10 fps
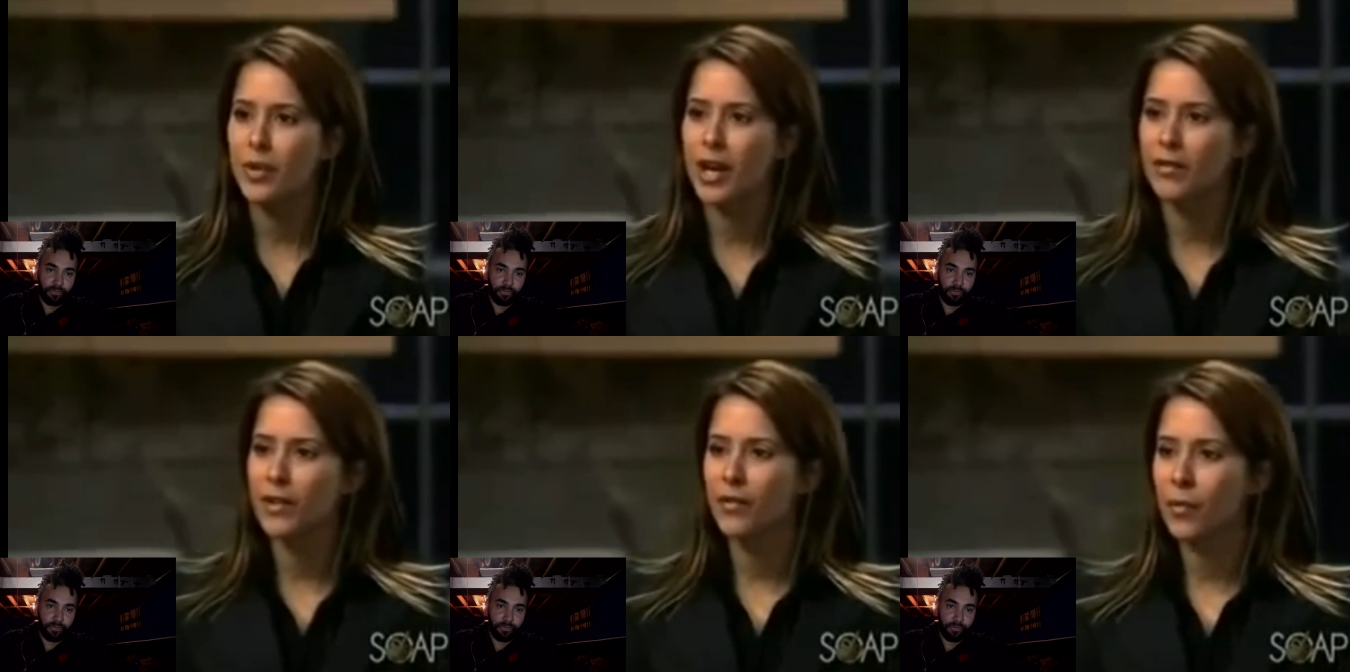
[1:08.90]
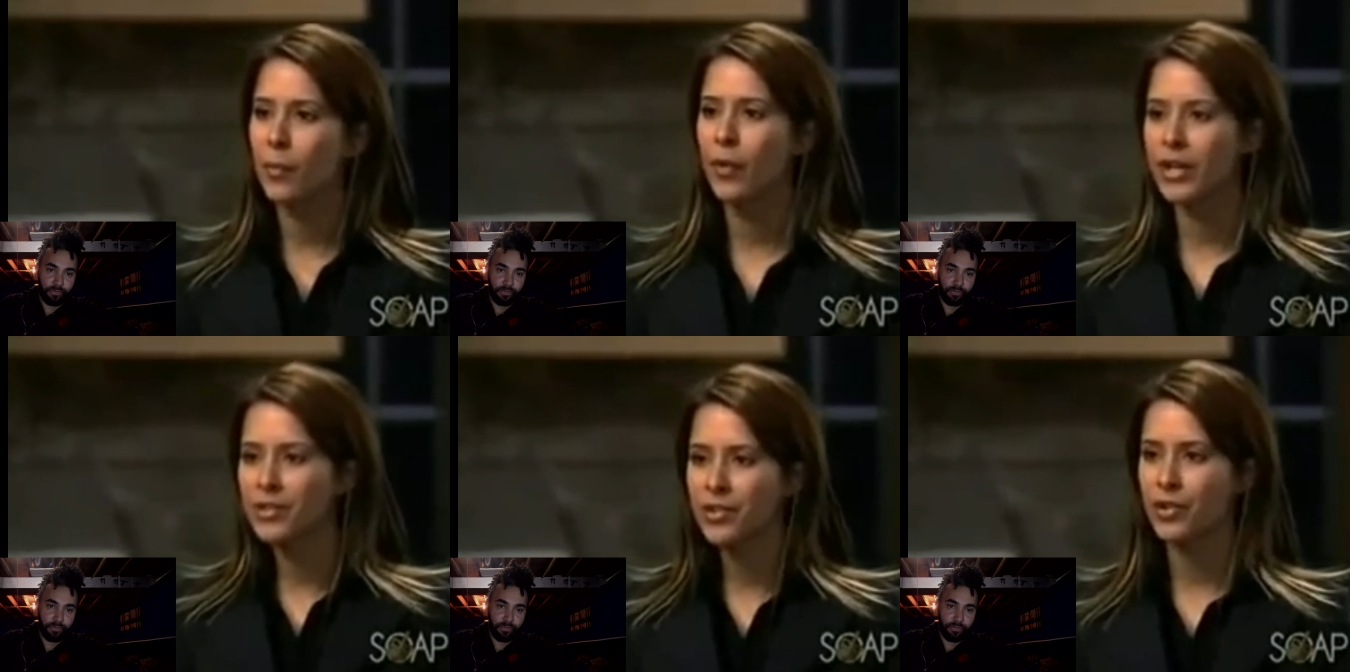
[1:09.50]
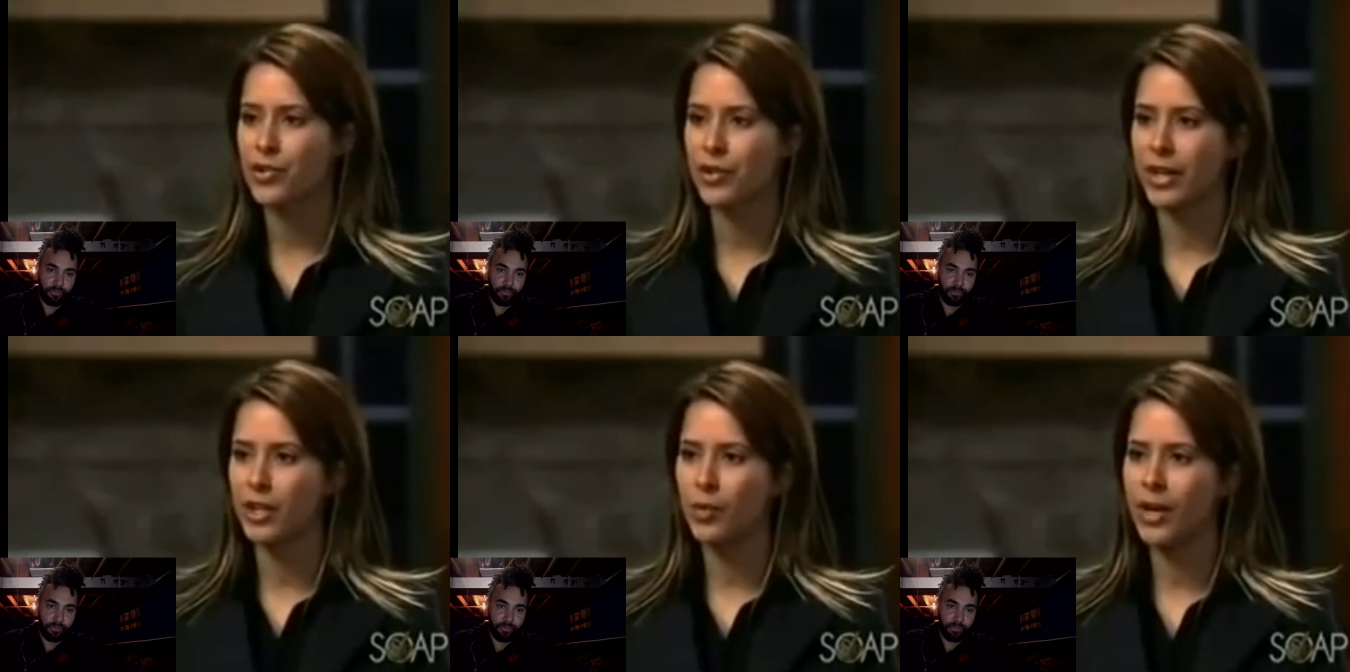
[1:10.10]
Speaker 1: is recovering from brain
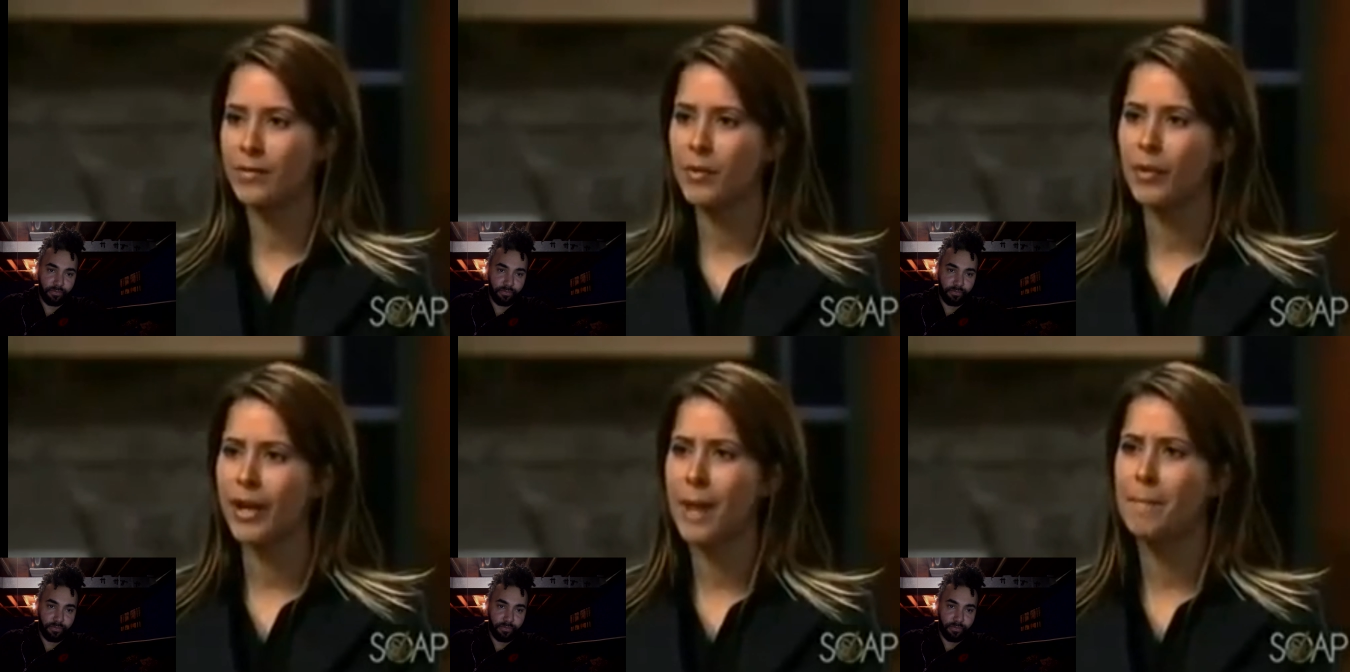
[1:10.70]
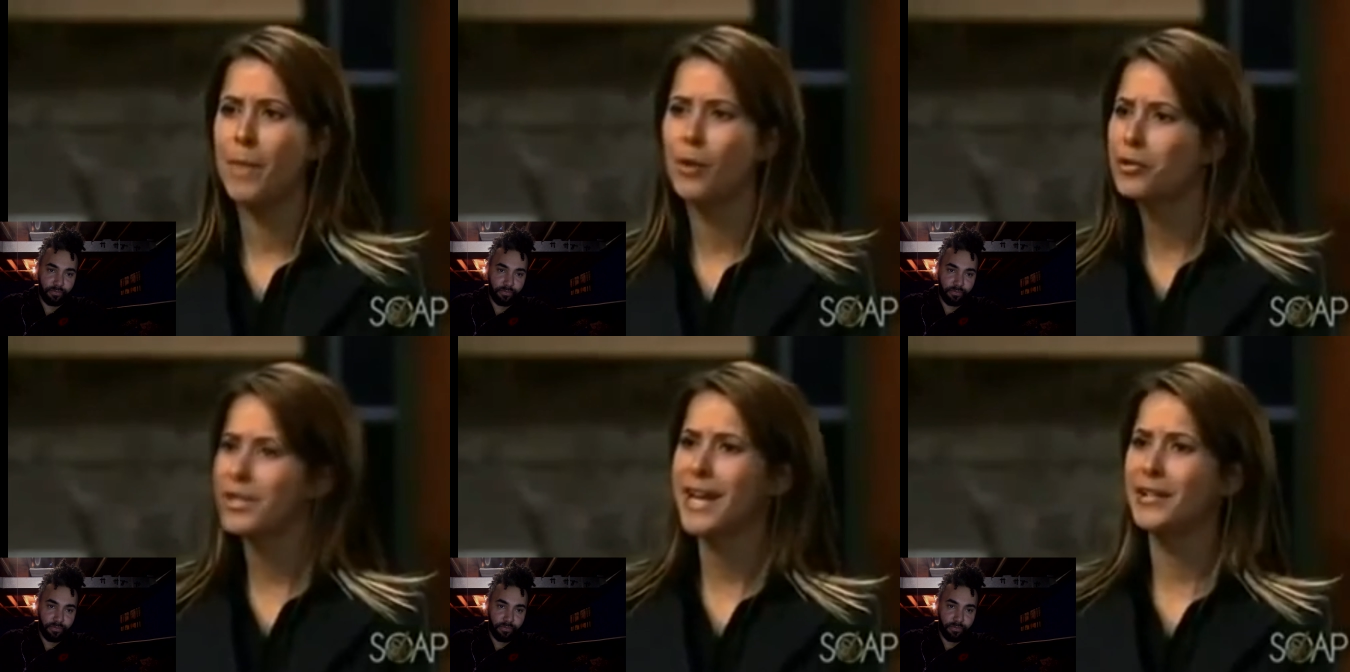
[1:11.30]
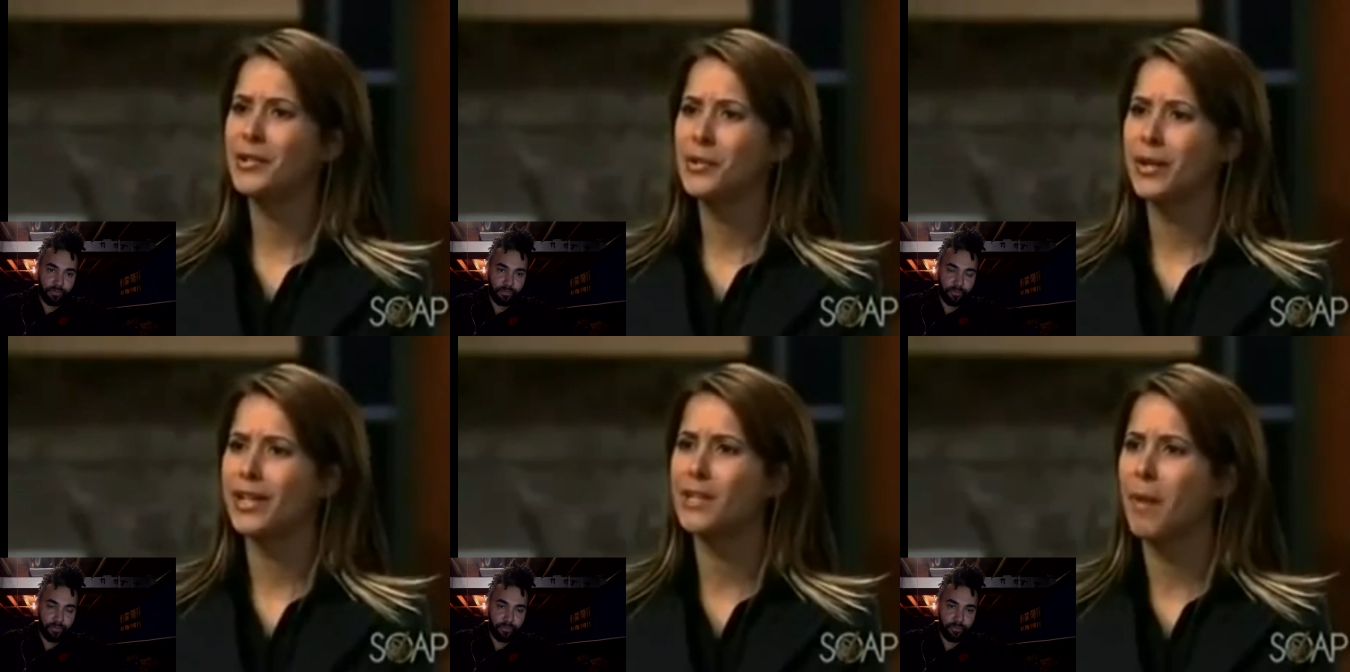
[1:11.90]
surgery, and you want him to bring a motorcycle to
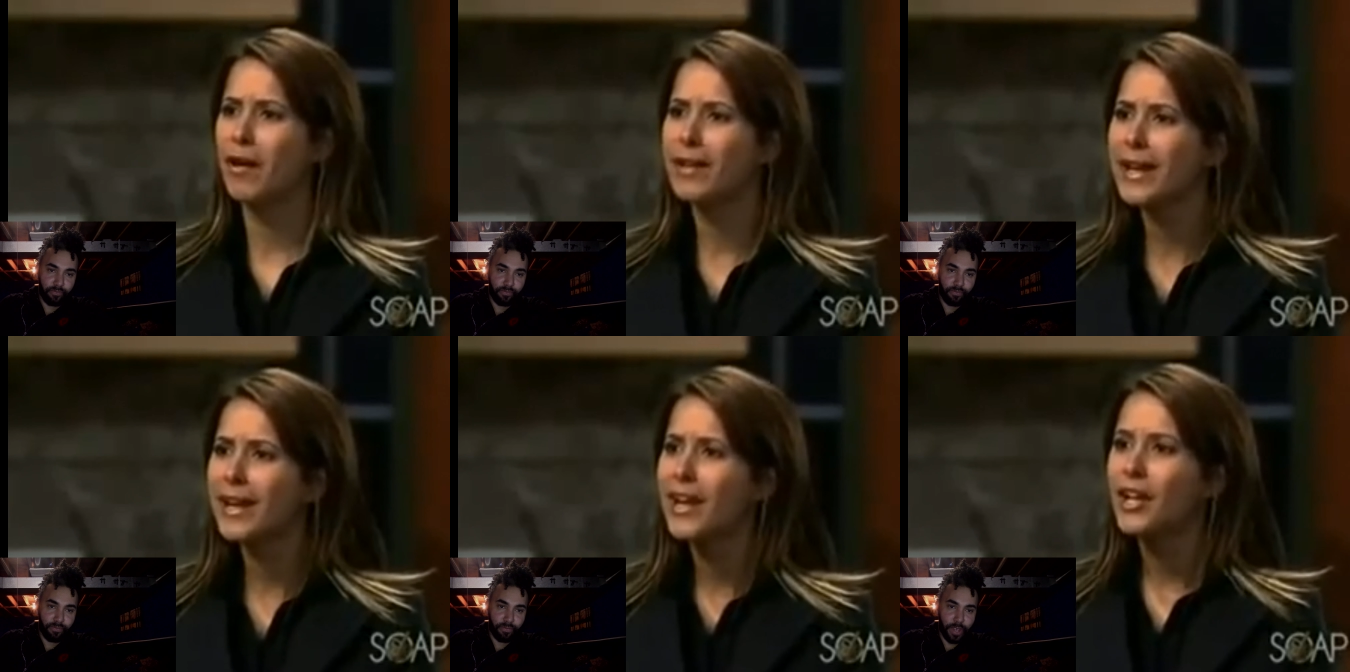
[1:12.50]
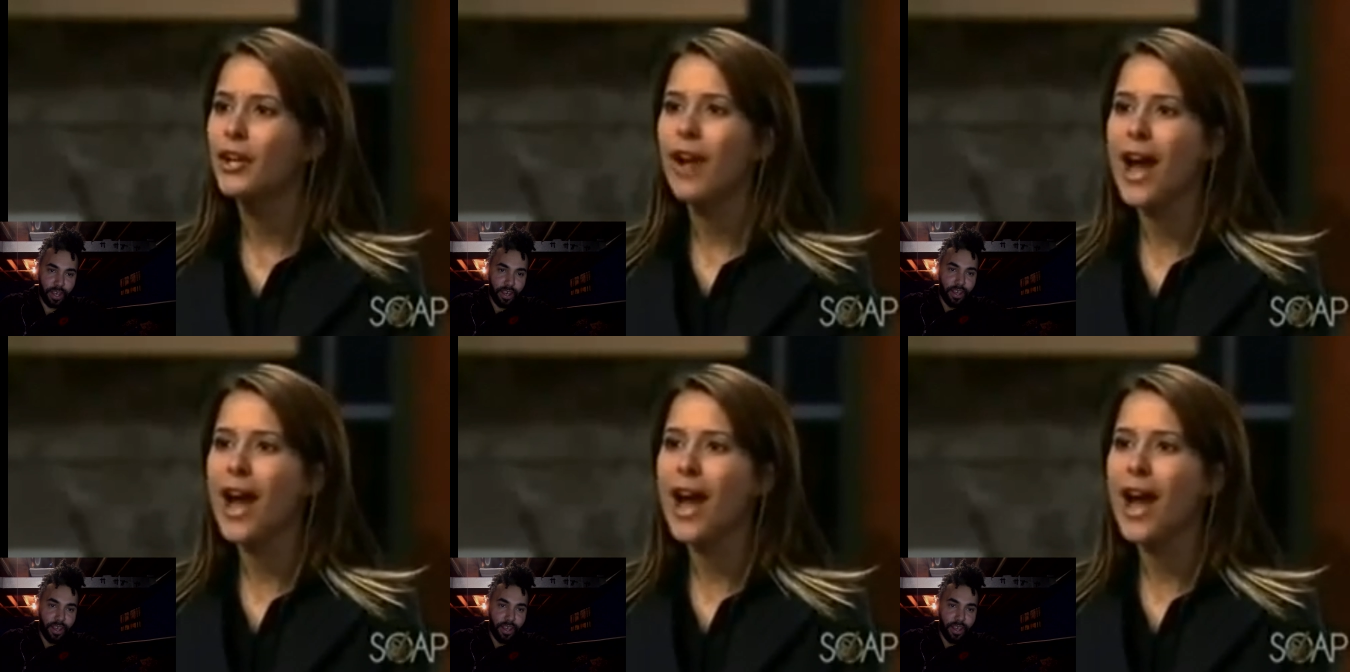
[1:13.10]
a kid's party? You're